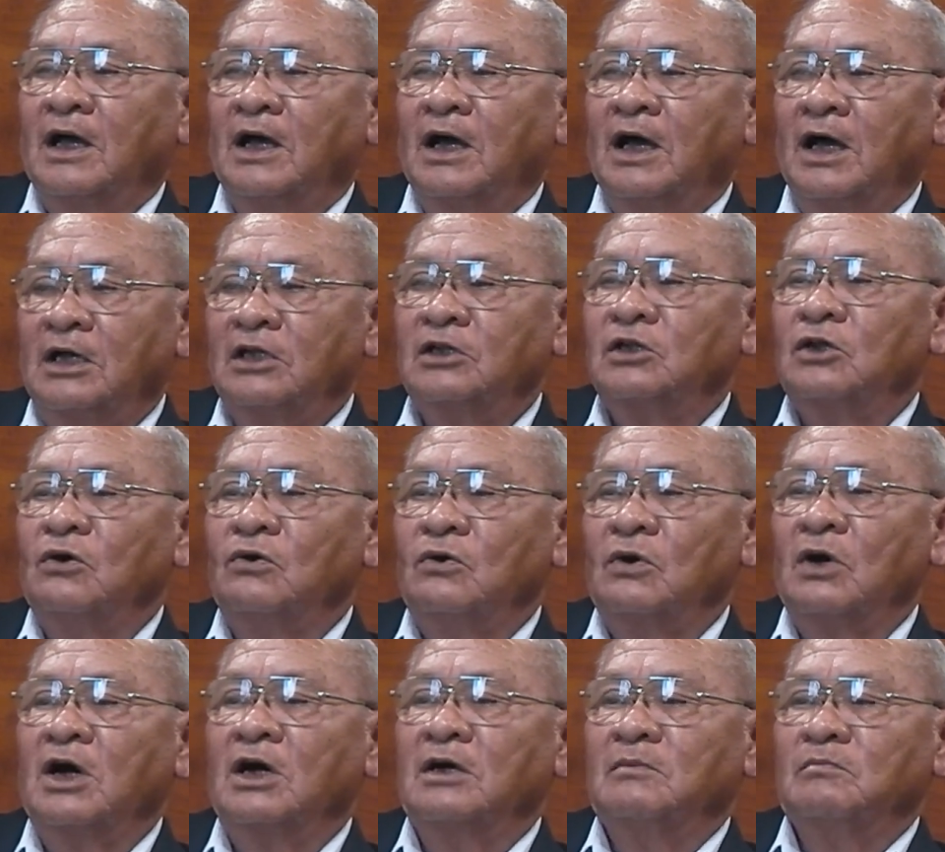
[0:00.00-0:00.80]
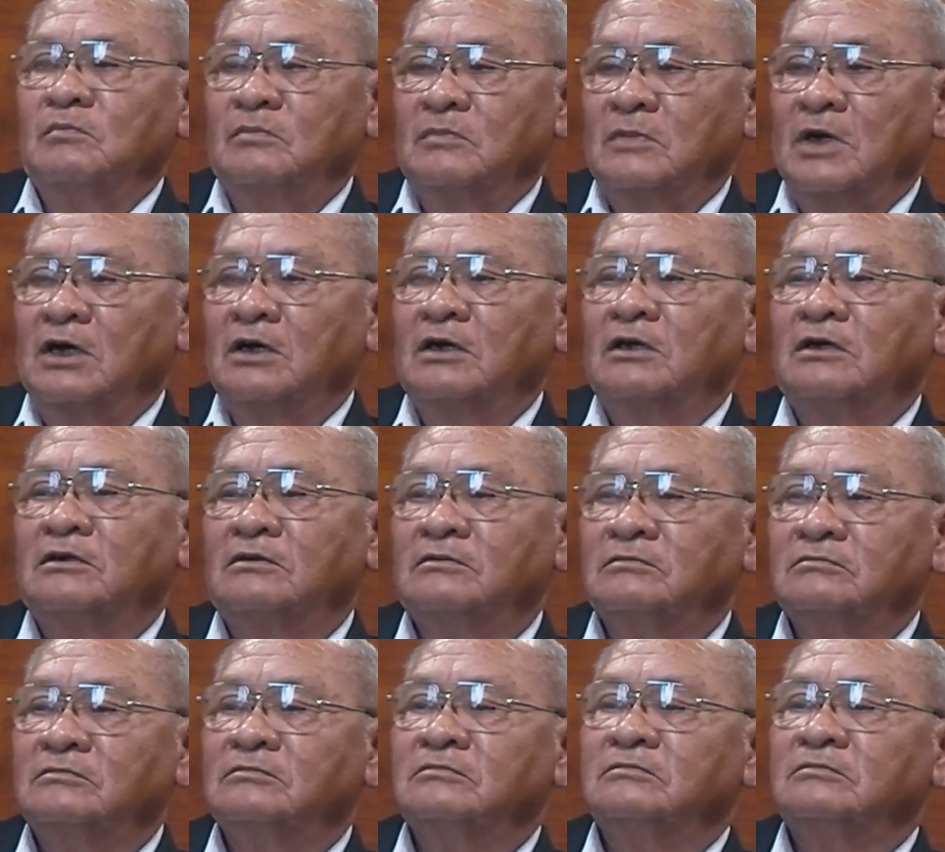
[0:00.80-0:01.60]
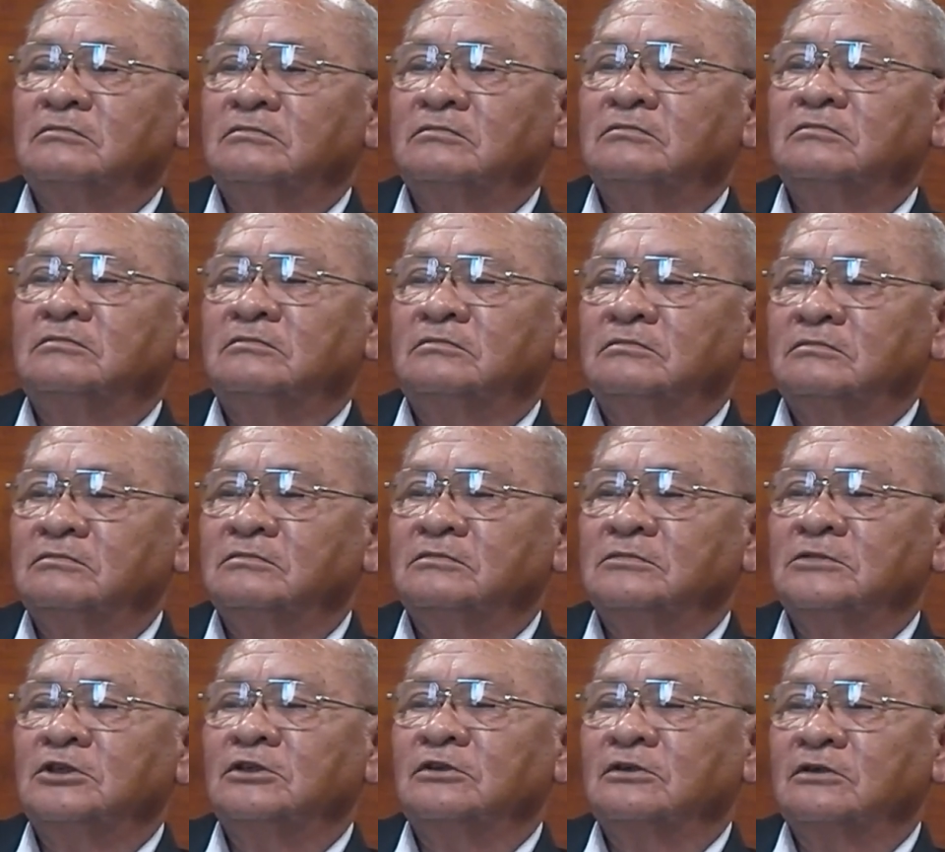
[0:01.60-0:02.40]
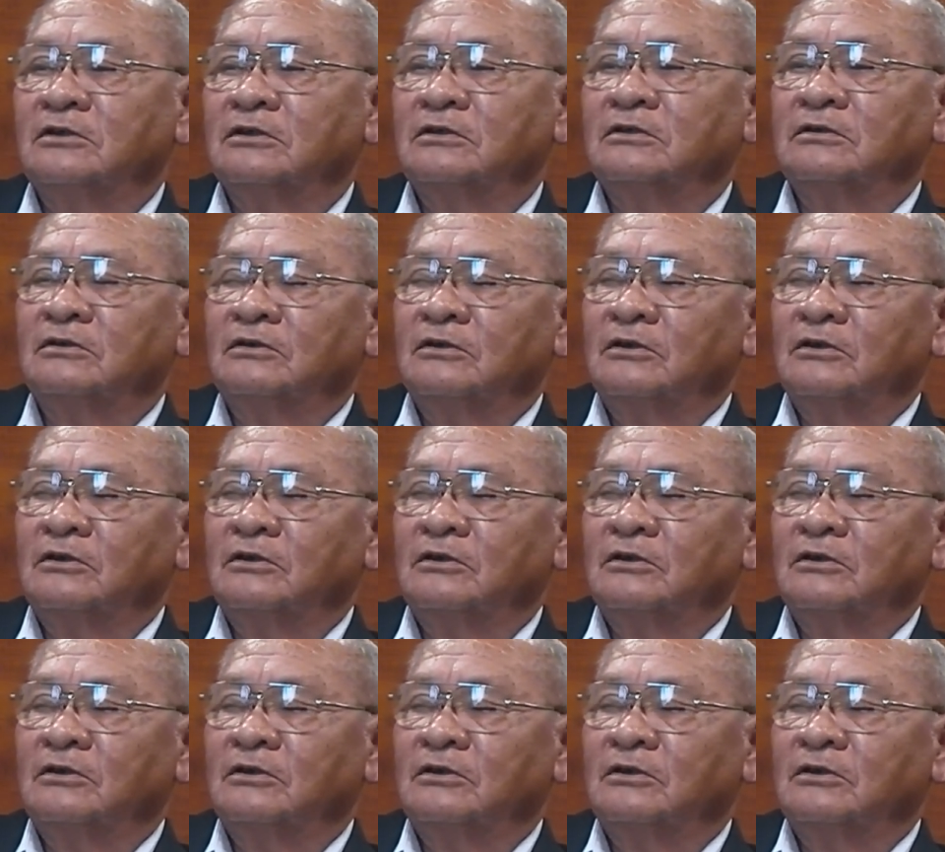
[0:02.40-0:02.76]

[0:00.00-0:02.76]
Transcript: I, I know I'm, uh, you know,